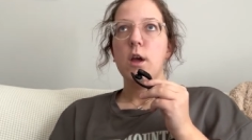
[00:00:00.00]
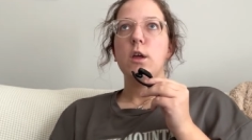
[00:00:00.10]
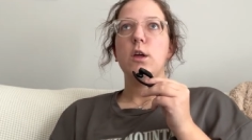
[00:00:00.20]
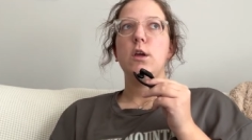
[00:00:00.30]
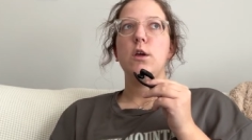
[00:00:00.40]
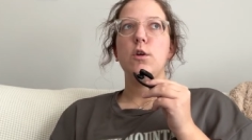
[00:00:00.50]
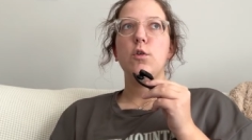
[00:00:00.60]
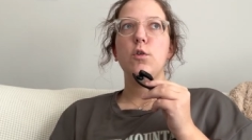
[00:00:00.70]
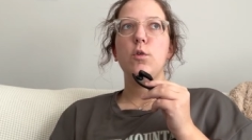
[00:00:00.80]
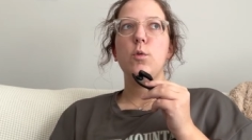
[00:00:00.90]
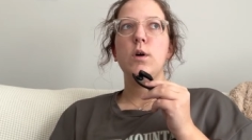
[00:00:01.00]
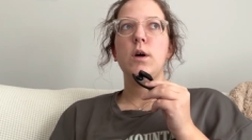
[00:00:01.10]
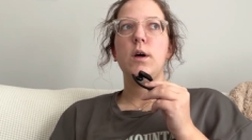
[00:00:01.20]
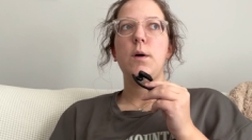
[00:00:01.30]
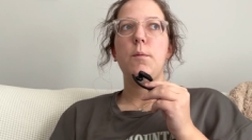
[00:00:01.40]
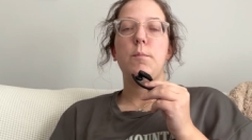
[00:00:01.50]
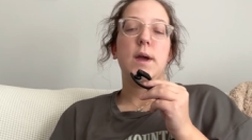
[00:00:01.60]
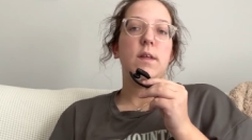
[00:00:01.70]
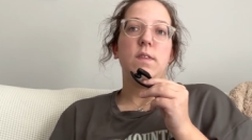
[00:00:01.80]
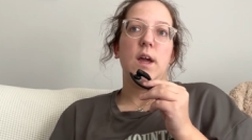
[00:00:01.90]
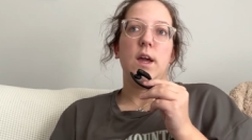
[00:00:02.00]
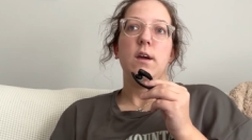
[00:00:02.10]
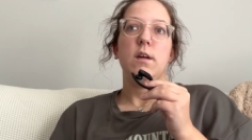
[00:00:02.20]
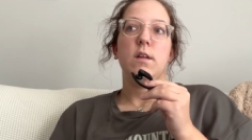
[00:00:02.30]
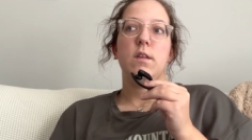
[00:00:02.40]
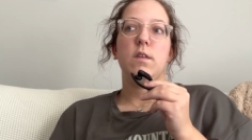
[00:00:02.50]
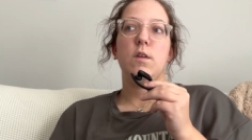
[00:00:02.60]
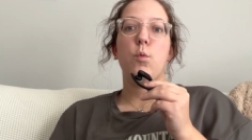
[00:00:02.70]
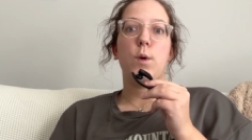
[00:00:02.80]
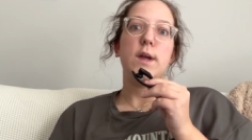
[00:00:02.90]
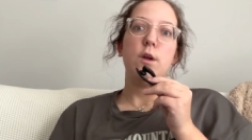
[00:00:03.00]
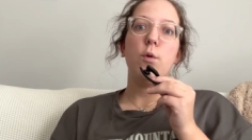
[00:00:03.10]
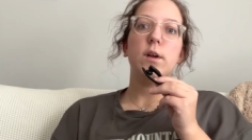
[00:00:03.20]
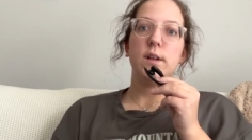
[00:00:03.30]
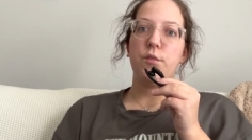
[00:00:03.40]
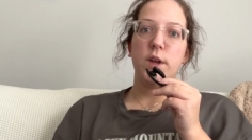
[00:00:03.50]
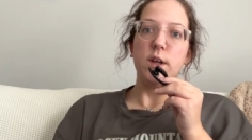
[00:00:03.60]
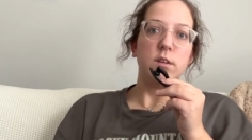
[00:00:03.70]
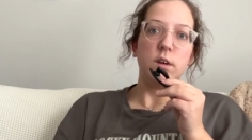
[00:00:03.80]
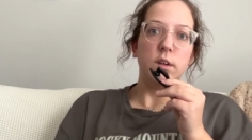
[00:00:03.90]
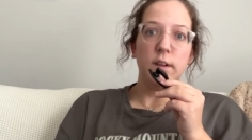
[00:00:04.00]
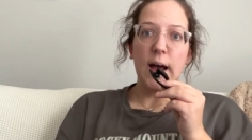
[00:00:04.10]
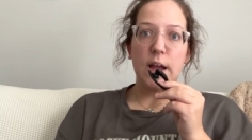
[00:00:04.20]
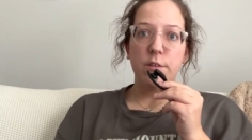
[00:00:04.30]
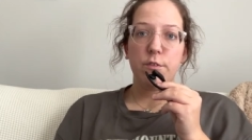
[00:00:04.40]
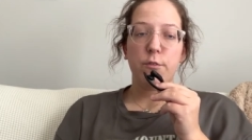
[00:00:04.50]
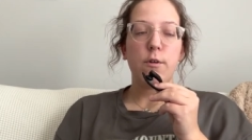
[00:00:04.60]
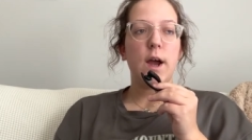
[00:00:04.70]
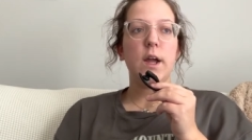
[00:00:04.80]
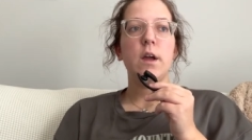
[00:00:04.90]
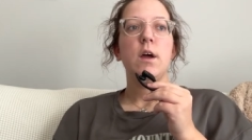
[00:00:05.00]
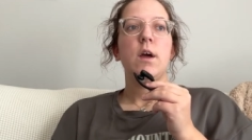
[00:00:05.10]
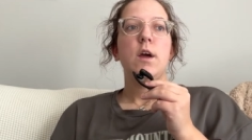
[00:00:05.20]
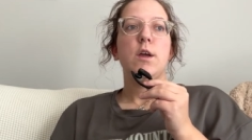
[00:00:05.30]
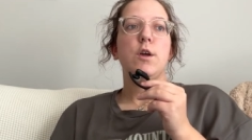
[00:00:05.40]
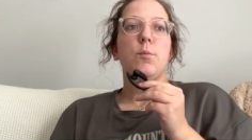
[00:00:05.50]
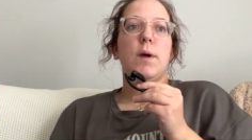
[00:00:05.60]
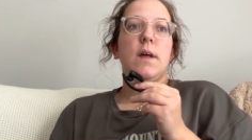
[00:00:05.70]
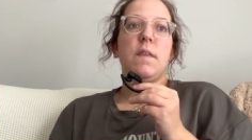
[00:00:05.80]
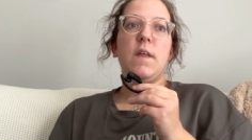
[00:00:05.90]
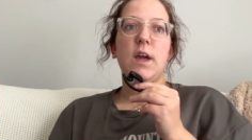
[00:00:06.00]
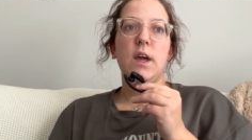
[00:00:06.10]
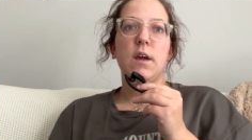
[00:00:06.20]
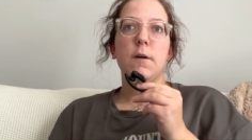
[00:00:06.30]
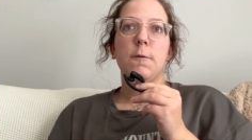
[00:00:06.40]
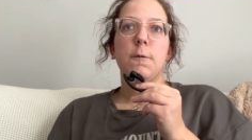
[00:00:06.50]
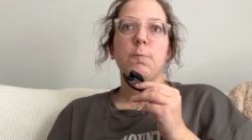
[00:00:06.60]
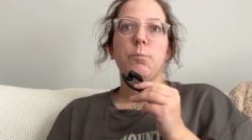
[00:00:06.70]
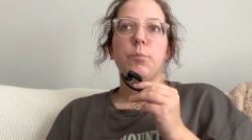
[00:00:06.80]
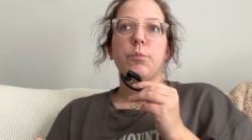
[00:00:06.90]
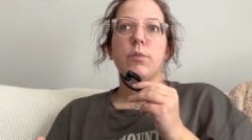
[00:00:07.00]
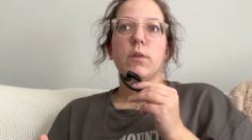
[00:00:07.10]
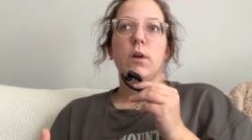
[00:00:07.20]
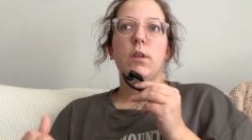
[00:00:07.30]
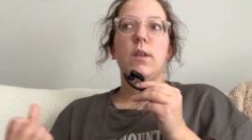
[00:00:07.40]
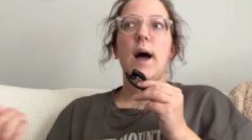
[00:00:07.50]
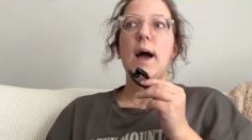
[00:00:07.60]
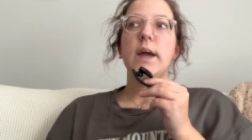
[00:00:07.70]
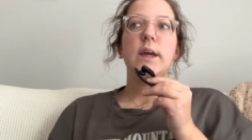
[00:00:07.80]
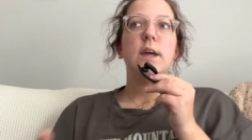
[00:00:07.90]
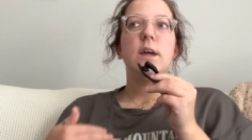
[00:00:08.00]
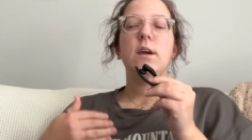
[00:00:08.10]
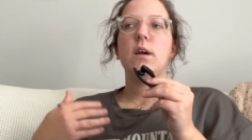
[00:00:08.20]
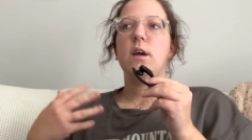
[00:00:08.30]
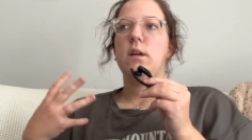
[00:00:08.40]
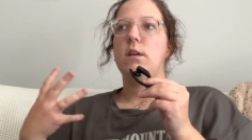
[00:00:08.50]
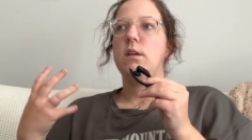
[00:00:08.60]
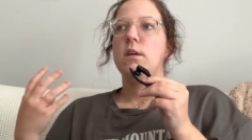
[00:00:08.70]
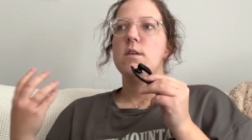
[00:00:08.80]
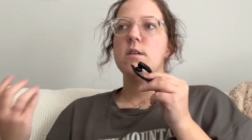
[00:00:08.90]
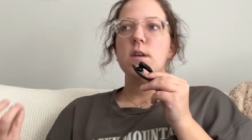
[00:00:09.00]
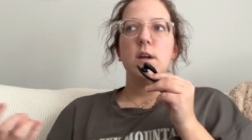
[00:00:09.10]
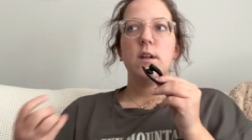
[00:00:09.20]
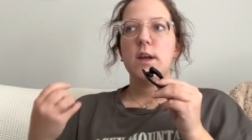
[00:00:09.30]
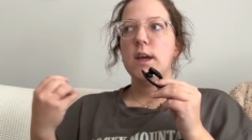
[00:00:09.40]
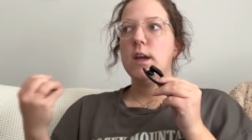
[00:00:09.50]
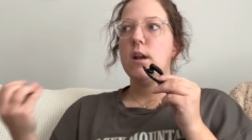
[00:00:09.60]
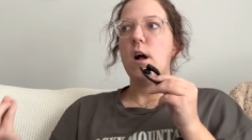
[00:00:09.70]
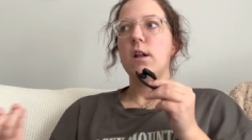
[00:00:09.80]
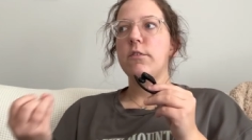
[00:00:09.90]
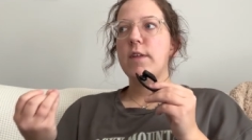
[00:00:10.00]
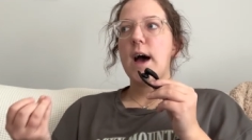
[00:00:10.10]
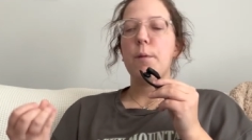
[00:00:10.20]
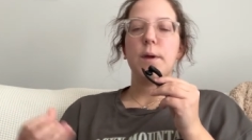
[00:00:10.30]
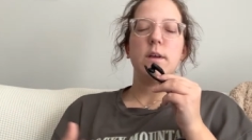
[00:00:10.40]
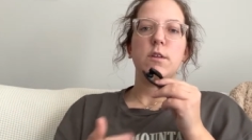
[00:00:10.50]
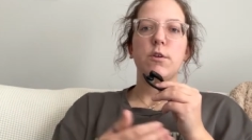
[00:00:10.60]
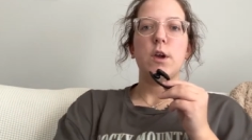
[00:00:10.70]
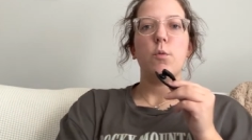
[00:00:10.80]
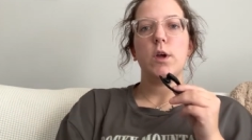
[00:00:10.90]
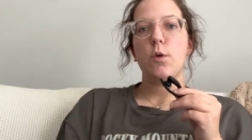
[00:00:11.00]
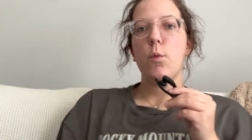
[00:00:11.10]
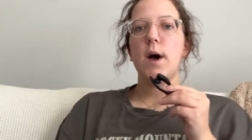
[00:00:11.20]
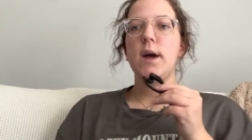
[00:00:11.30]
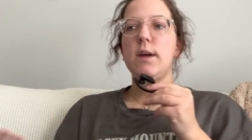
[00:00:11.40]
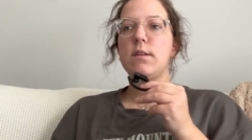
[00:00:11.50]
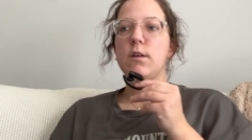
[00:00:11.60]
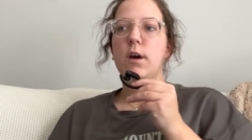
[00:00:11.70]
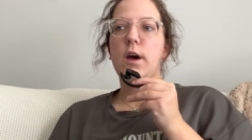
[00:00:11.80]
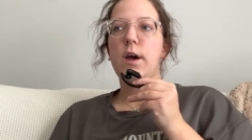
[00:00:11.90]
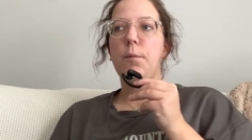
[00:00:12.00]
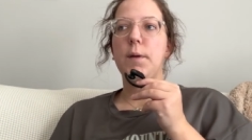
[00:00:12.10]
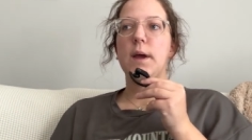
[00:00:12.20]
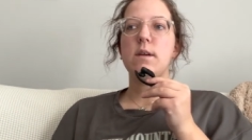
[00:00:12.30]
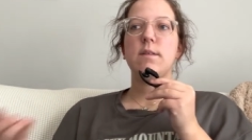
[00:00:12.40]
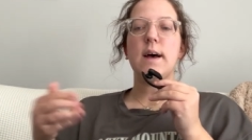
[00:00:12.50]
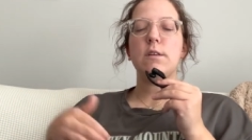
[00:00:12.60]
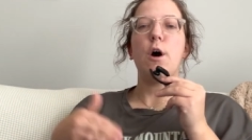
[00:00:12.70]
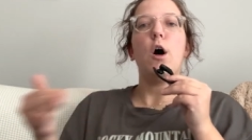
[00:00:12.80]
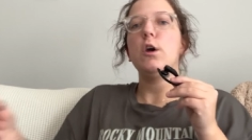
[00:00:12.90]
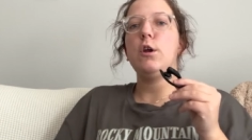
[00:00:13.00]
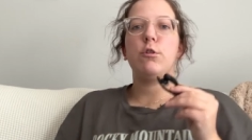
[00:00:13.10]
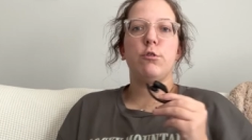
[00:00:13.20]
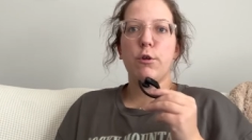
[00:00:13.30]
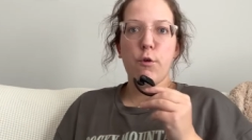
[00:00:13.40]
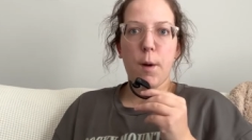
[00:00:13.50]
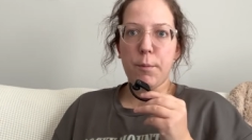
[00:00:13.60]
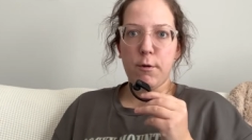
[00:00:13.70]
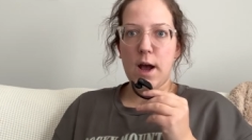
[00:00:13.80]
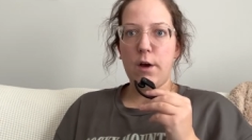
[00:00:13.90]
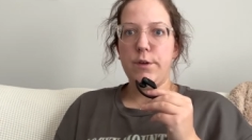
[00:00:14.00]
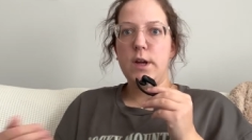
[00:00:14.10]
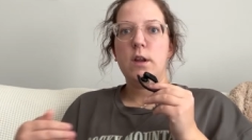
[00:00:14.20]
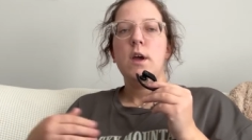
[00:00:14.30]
you may think the way you are living is a good life, right? You may think lying and stealing and all of that because you get what you want is good, because that's all you grew up around and